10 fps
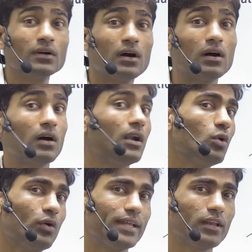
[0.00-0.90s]

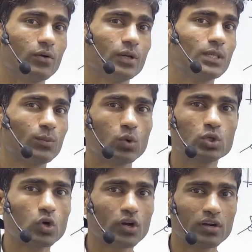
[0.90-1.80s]
No, in our fourth
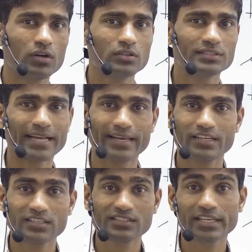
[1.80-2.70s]
quadrant sine it
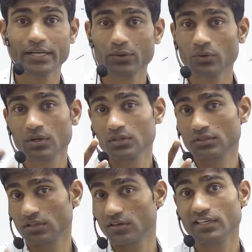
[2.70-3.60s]
is negative,
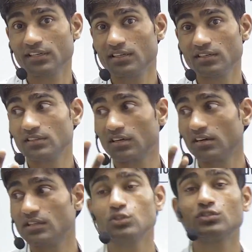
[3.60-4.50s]
third
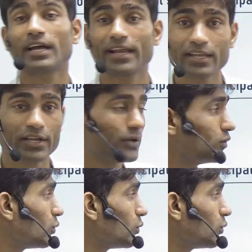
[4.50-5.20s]
also sign negative, so we